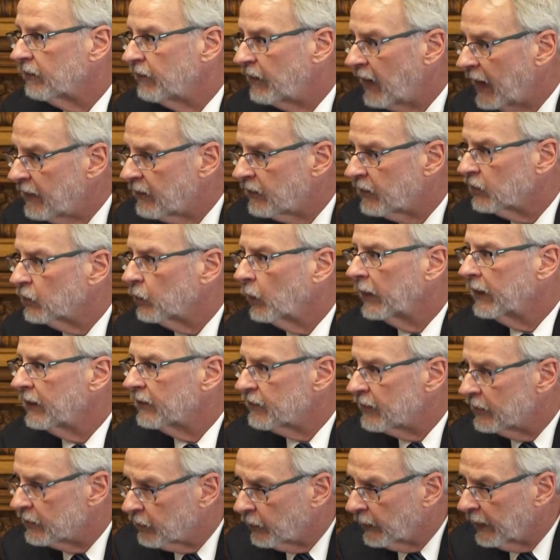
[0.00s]
Faith is what
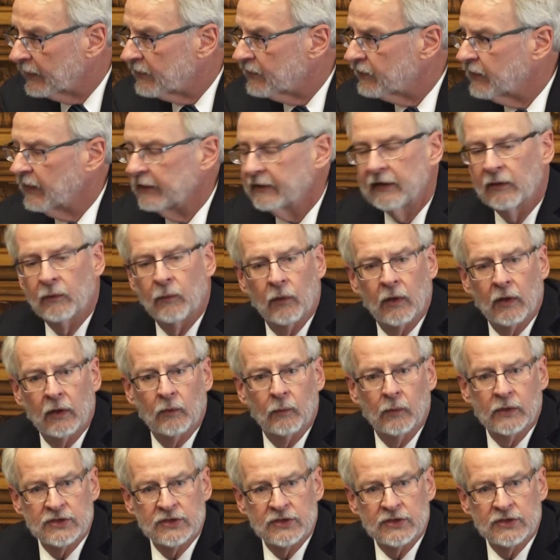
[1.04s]
is the transcendent work,